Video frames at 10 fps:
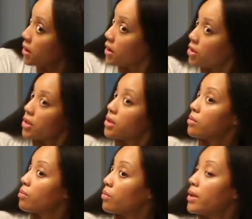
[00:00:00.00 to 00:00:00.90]
And
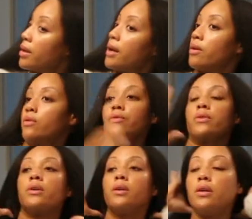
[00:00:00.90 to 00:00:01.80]
just run that
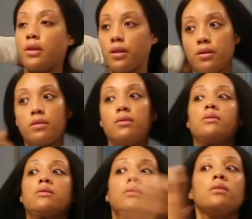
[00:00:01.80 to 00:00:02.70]
over the
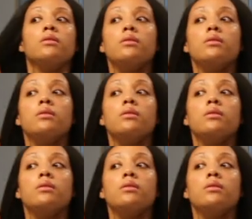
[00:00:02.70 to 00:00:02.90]
ends.